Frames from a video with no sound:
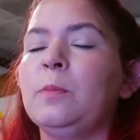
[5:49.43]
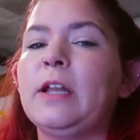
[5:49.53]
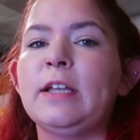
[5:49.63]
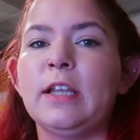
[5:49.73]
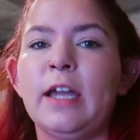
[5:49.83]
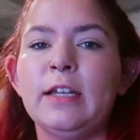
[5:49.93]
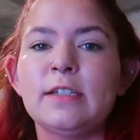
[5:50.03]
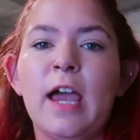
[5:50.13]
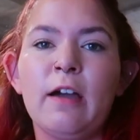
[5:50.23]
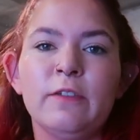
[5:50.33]
but I like
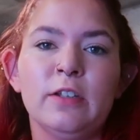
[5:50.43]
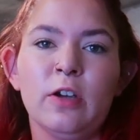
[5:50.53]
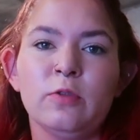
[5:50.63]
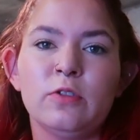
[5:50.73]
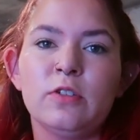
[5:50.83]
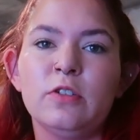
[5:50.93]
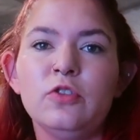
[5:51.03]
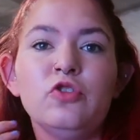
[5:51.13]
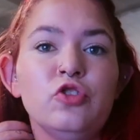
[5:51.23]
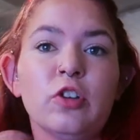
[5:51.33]
to have the notes
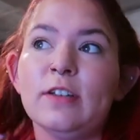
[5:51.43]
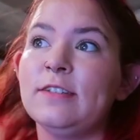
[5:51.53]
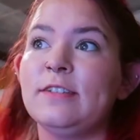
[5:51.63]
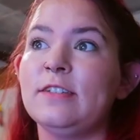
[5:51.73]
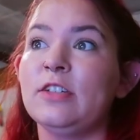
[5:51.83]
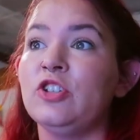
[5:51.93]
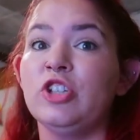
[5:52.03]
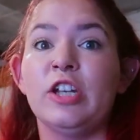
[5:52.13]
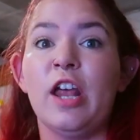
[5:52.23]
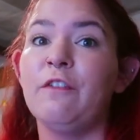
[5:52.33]
just because
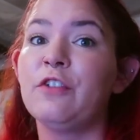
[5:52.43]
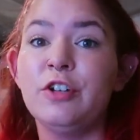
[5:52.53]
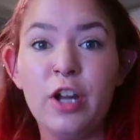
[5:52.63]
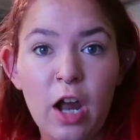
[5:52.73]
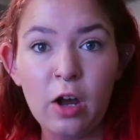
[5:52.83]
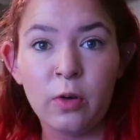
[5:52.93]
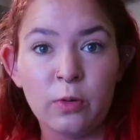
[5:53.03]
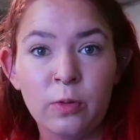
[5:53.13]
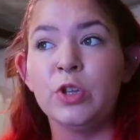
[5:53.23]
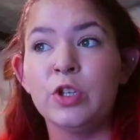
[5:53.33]
you never
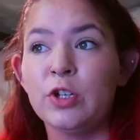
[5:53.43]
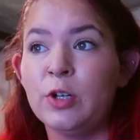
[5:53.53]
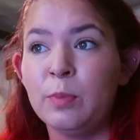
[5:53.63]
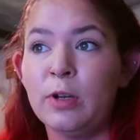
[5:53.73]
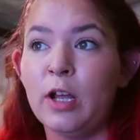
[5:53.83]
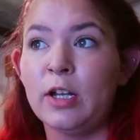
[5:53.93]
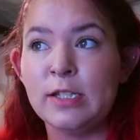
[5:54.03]
know what they're going to put on a